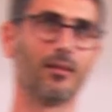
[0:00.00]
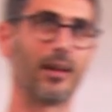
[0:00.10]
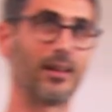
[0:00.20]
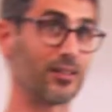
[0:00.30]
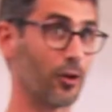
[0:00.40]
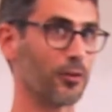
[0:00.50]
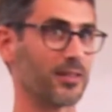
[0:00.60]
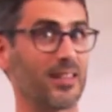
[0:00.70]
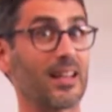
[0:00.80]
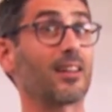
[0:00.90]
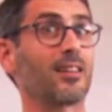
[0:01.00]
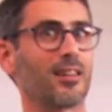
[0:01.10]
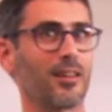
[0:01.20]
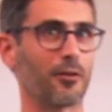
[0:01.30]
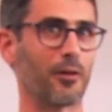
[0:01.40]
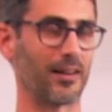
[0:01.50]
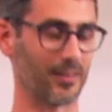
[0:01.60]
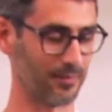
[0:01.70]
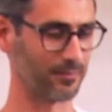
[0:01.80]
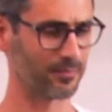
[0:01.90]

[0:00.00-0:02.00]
And it's all syntactically correct.